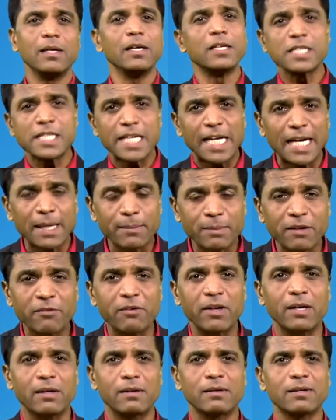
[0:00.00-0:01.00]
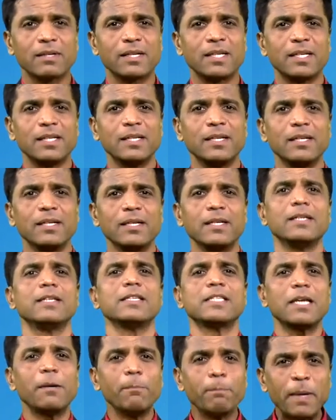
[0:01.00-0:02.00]
Same the way,
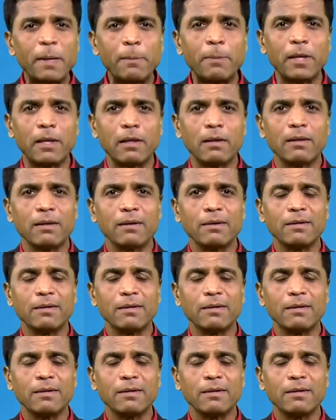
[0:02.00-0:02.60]
some people,